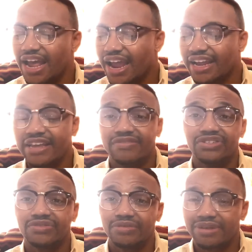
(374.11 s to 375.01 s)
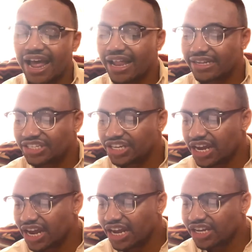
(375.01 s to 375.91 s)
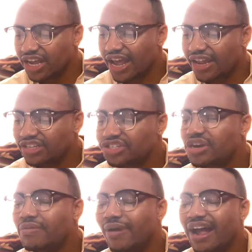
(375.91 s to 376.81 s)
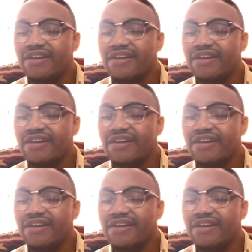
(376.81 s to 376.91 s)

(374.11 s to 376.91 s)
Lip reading: and gives you some knowledge. And Jeremiah